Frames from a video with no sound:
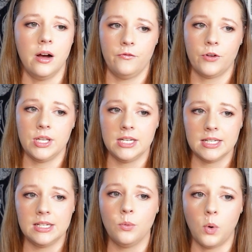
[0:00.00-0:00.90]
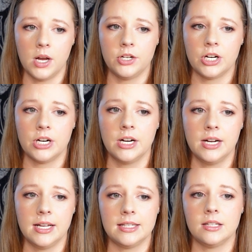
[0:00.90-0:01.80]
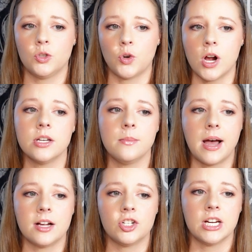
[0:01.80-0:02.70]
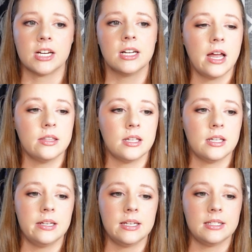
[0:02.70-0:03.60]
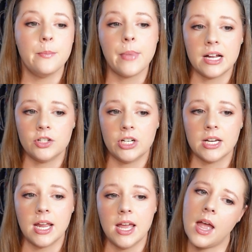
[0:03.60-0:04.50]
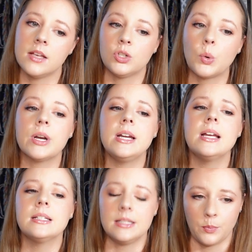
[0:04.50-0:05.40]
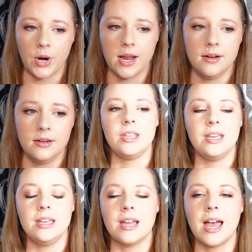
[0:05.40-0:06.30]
For the Disney Wonder, it says drawn to magic, and then the Disney Magic, a storied spread. The